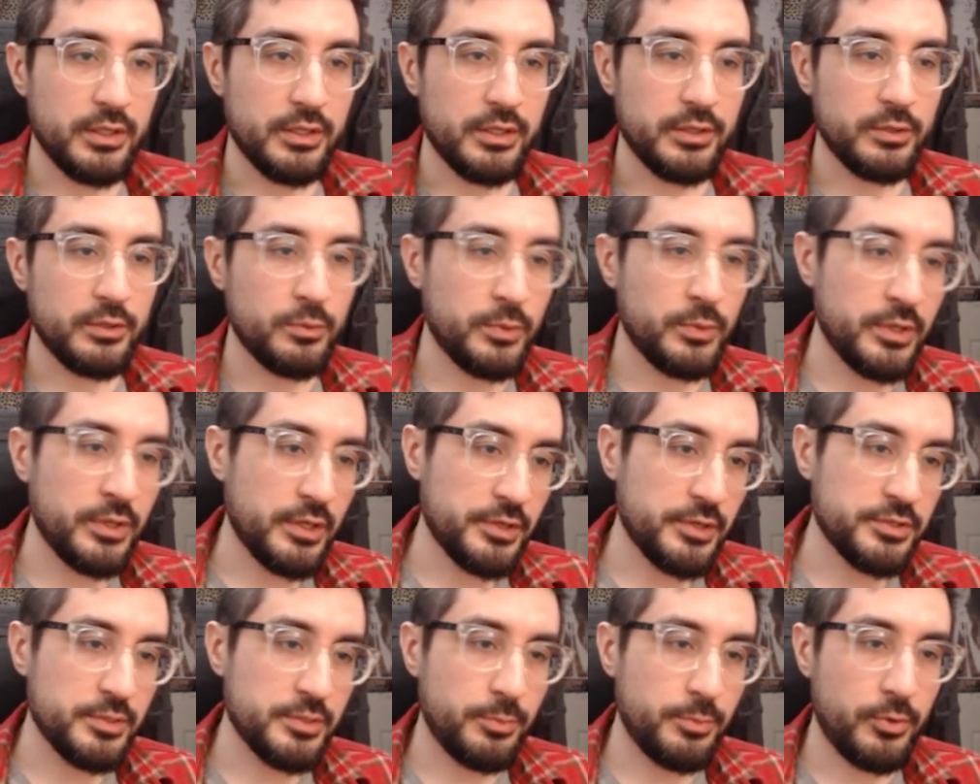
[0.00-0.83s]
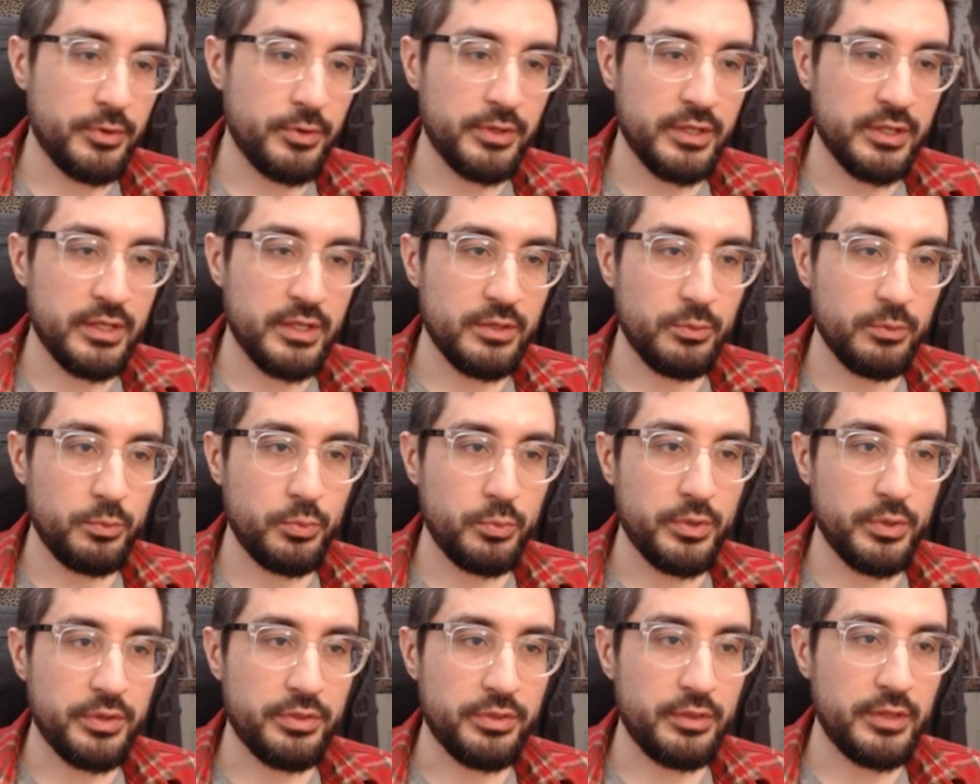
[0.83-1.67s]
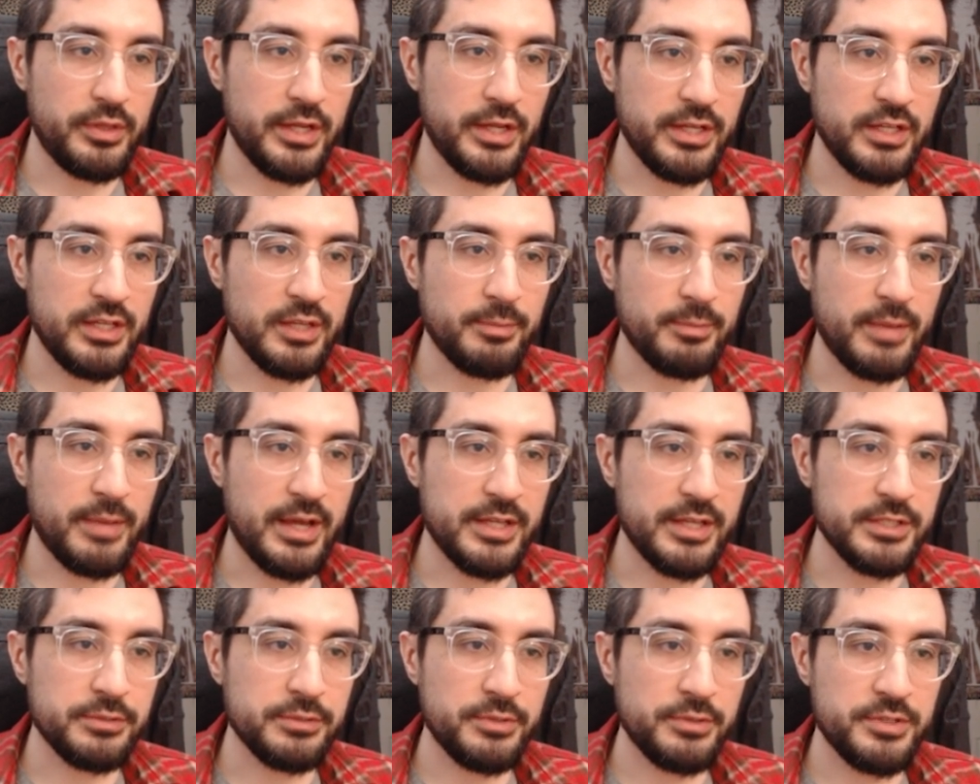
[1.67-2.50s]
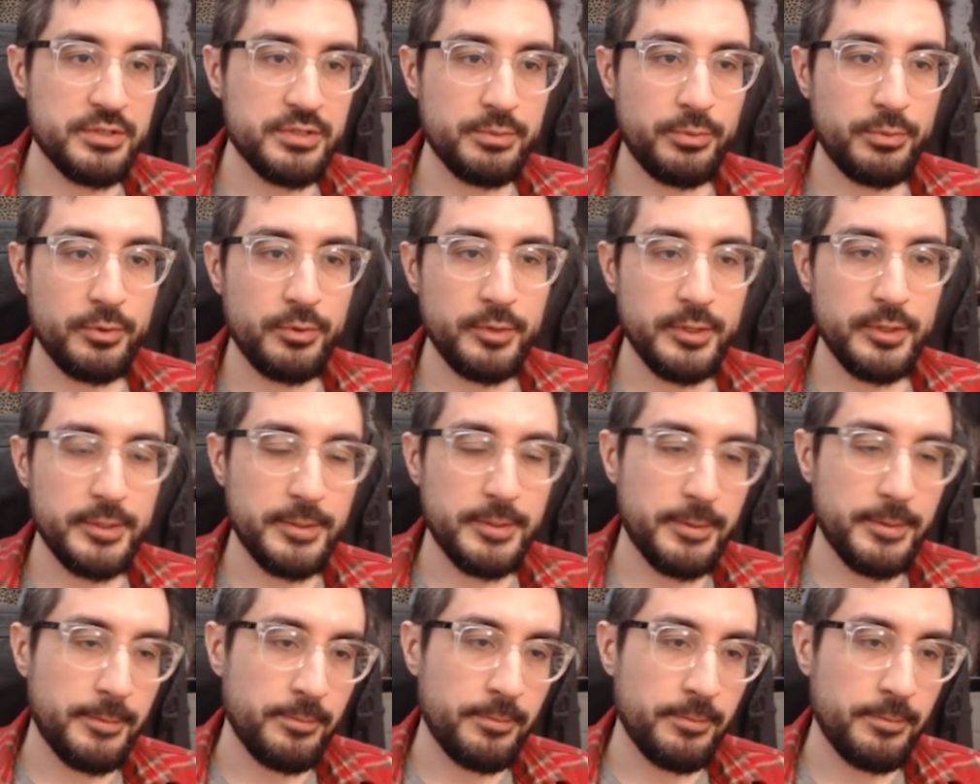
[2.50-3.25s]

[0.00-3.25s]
we are supporting it with Lightning Mastery support.